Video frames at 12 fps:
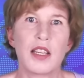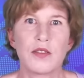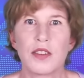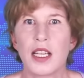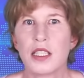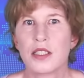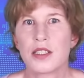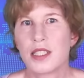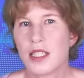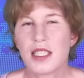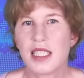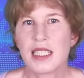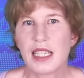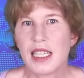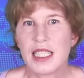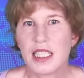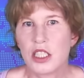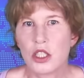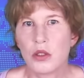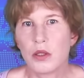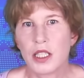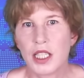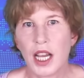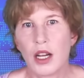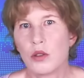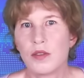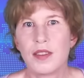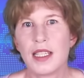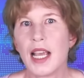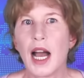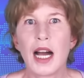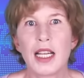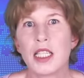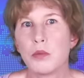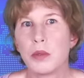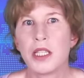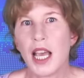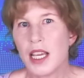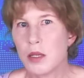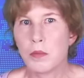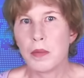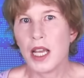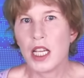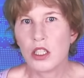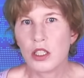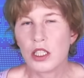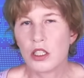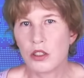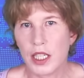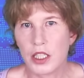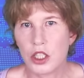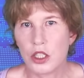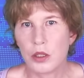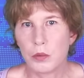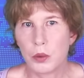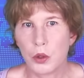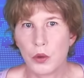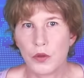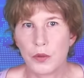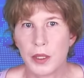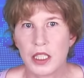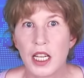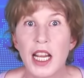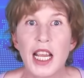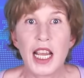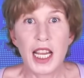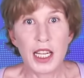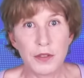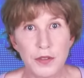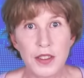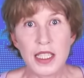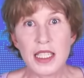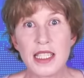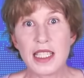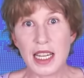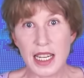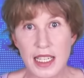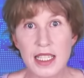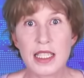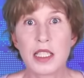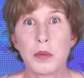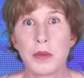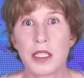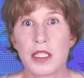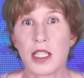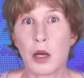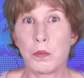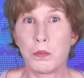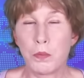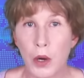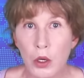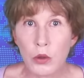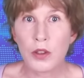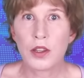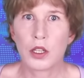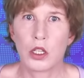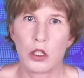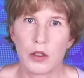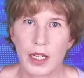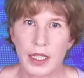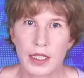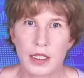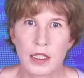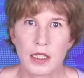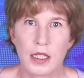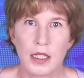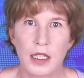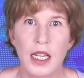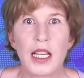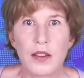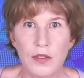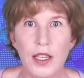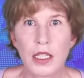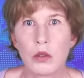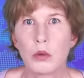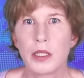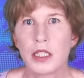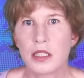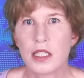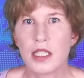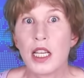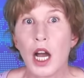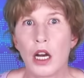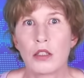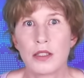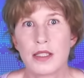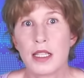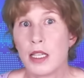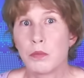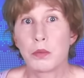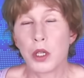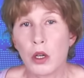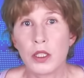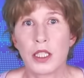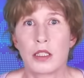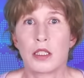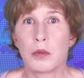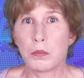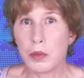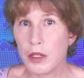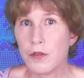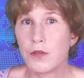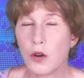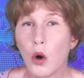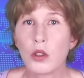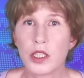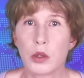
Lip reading: And that doesn't take into account the IBM error correction improvement. If these estimates are both correct, then we'll see RSA broken before